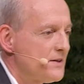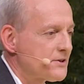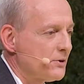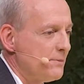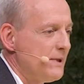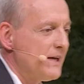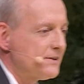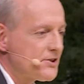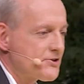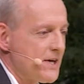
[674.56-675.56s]
So let me
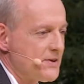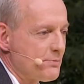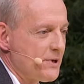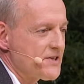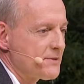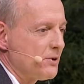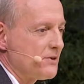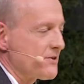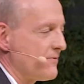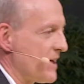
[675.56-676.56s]
illustrate the principles of